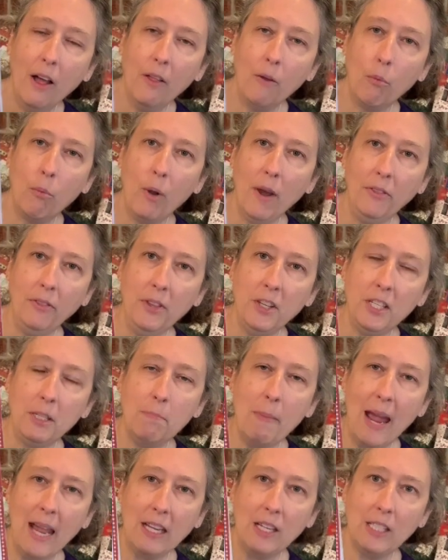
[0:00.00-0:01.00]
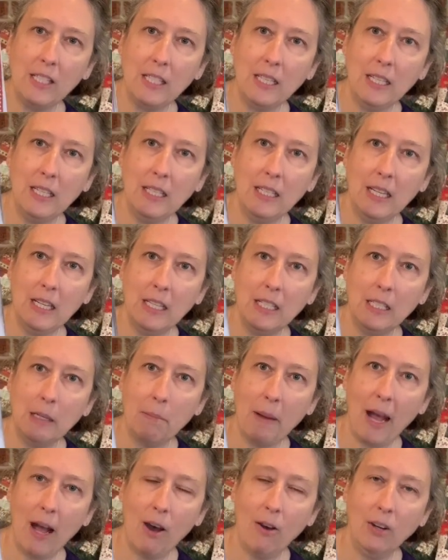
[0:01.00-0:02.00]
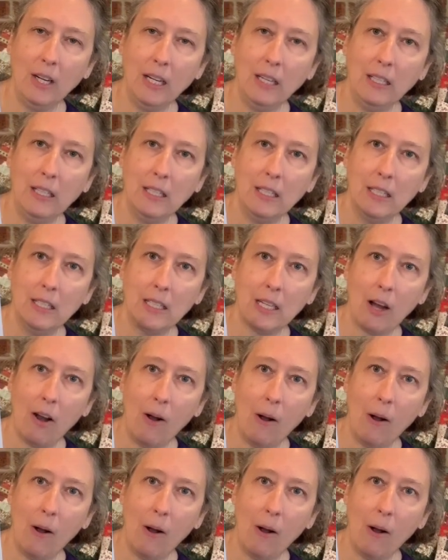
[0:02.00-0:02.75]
What this magazine is about is